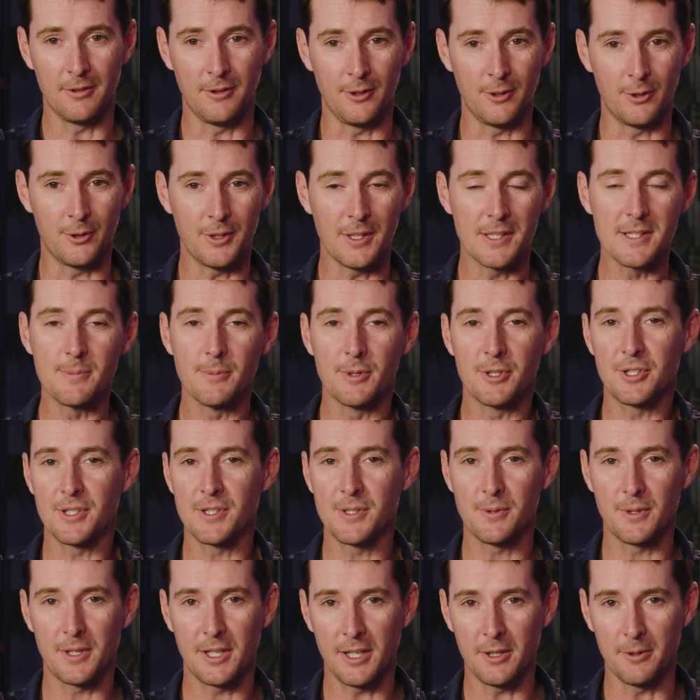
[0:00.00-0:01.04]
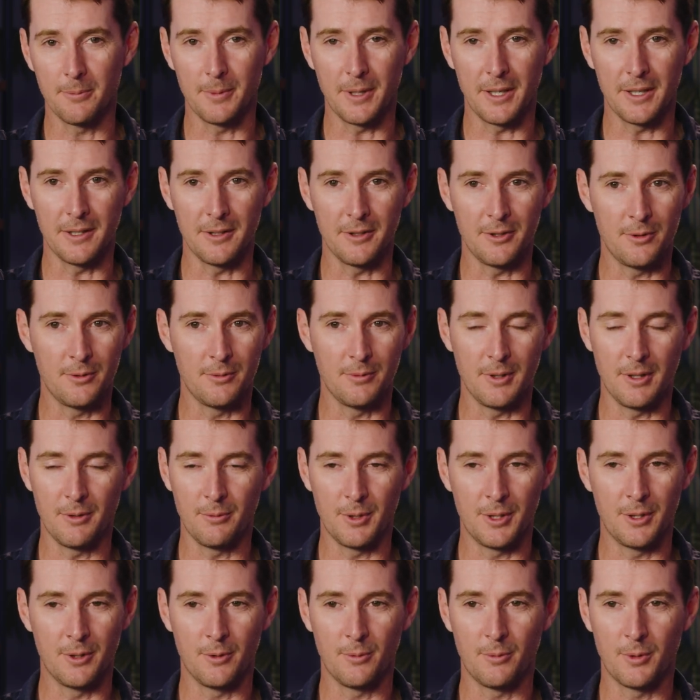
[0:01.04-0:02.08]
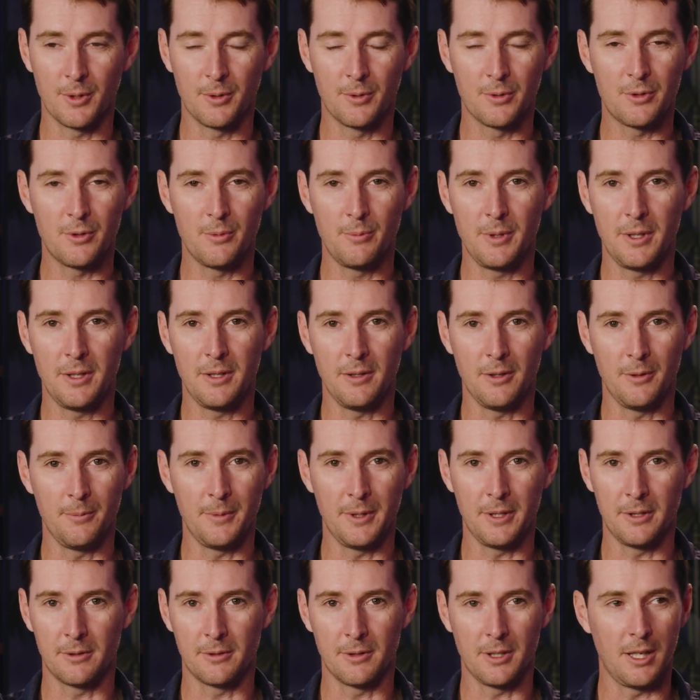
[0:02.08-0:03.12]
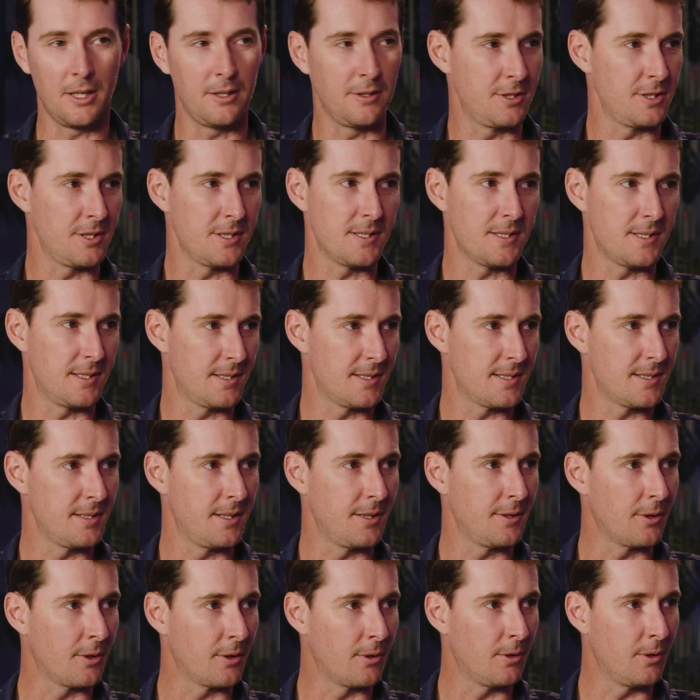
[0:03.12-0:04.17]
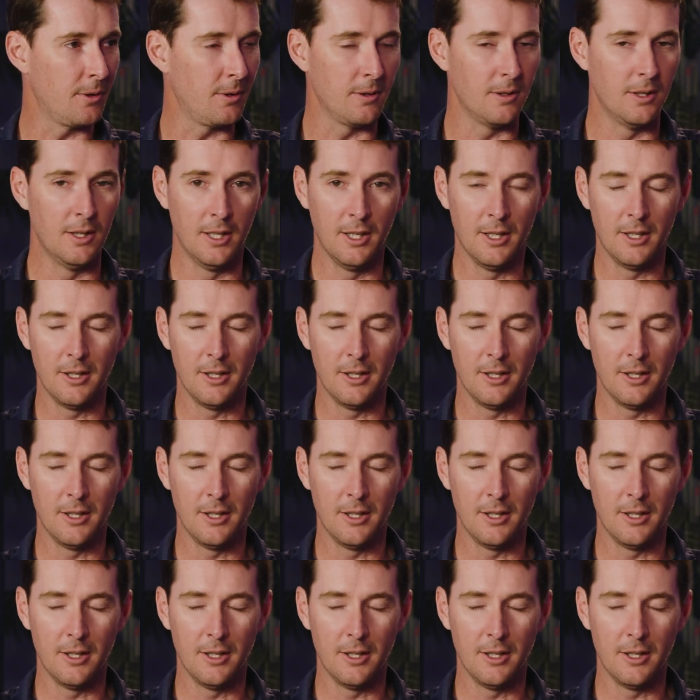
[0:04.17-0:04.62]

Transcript: learn as much as you can about it. You we don't want you to be a meteorologist. That's not the goal.